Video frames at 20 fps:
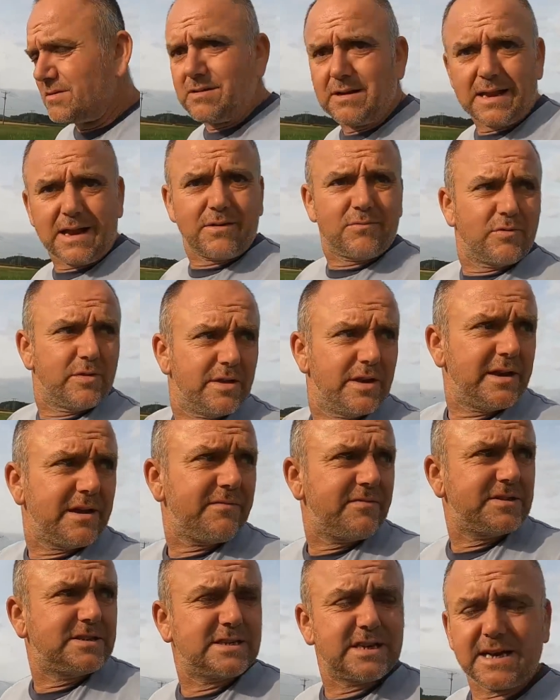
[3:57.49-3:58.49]
Got a lad with an
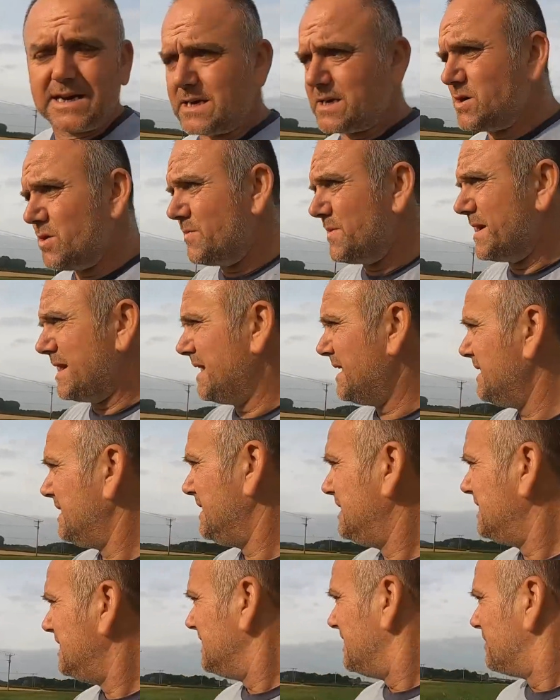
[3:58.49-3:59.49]
Avatar coming,
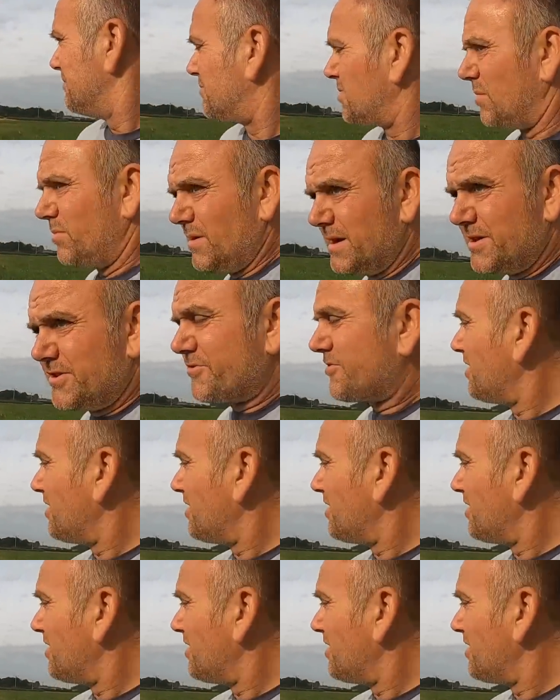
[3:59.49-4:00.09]
probably